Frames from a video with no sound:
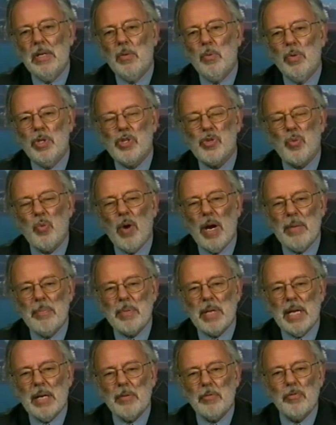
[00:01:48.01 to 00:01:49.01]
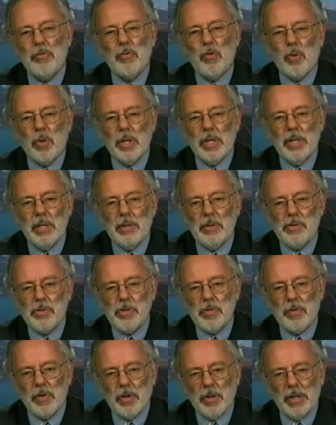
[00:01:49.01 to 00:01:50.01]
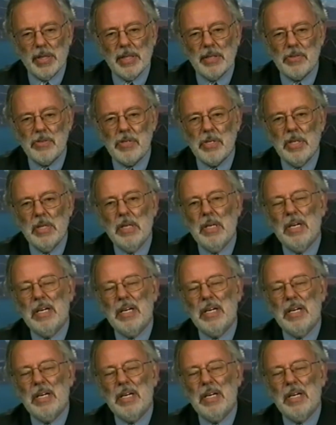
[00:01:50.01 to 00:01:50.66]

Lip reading: which wiped out 4 years of earnings.